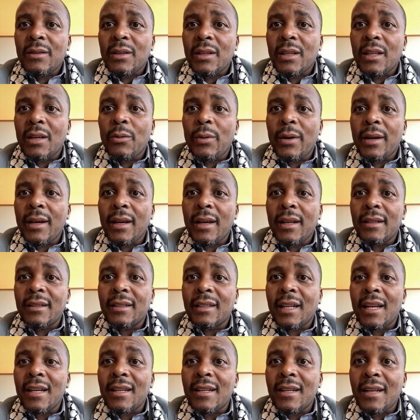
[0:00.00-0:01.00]
They were at
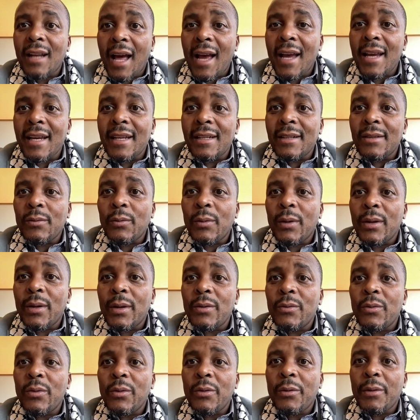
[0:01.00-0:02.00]
grade 9 when
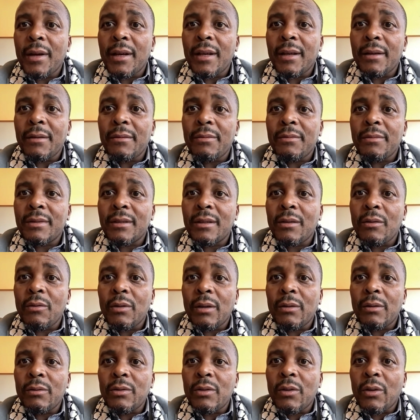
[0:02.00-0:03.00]
we were,
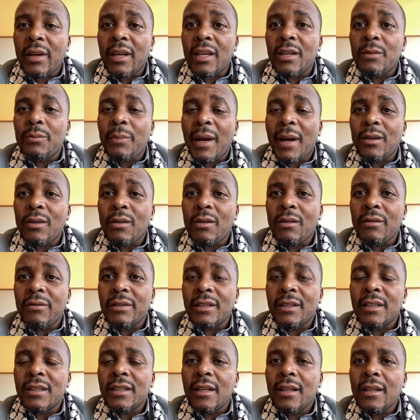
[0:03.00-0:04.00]
you know, hit by
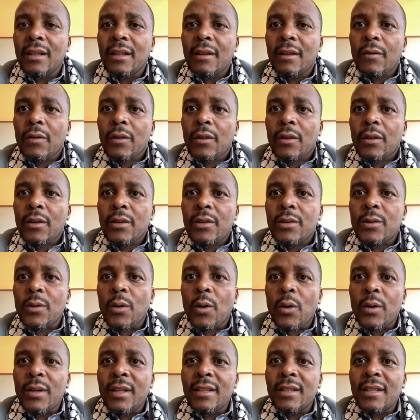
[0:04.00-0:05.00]
COVID.
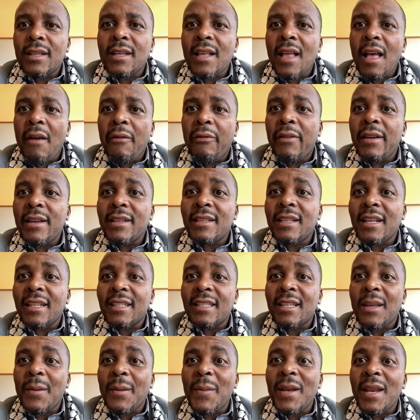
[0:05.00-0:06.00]
So this is their first
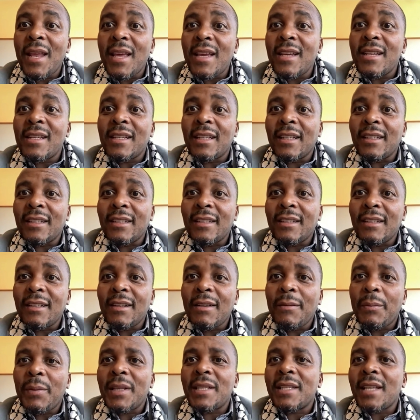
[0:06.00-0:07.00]
examination
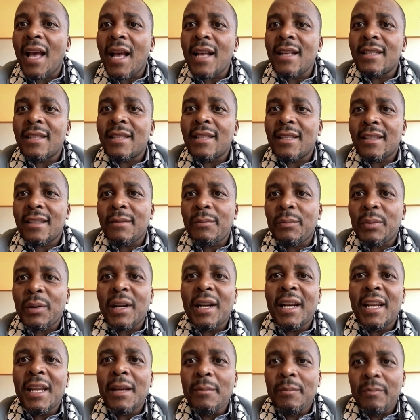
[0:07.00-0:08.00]
besides
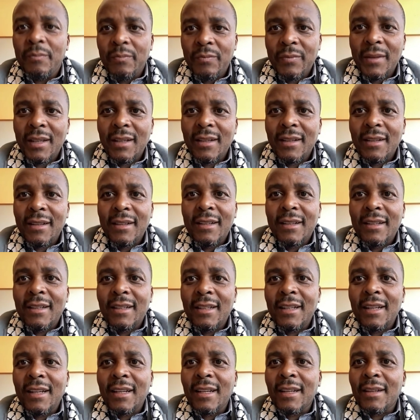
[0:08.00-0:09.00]
prelim.
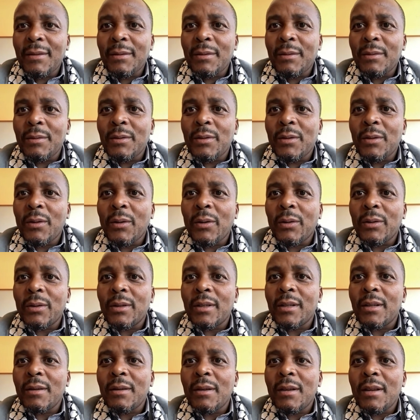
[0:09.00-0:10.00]
You
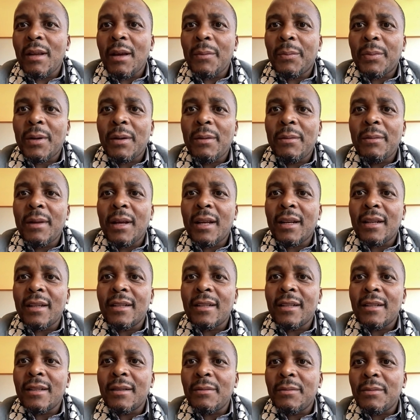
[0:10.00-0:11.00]
know, their
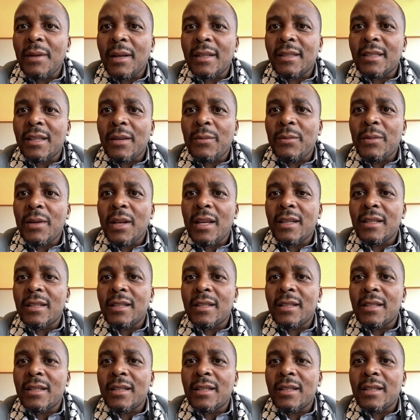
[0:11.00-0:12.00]
preliminary
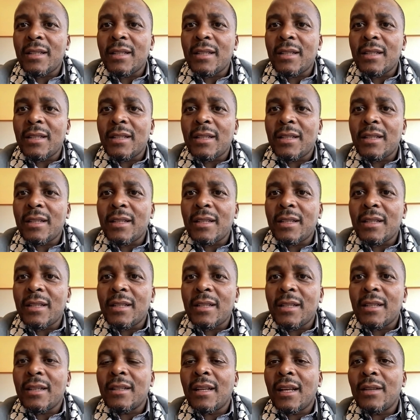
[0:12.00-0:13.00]
examination that they wrote in
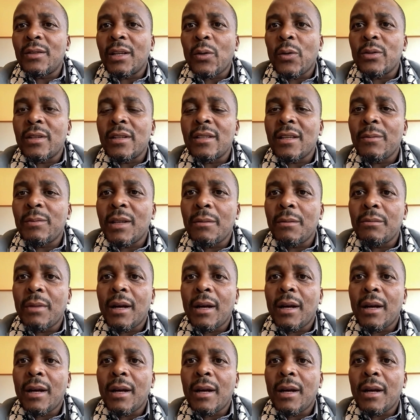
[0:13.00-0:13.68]
September.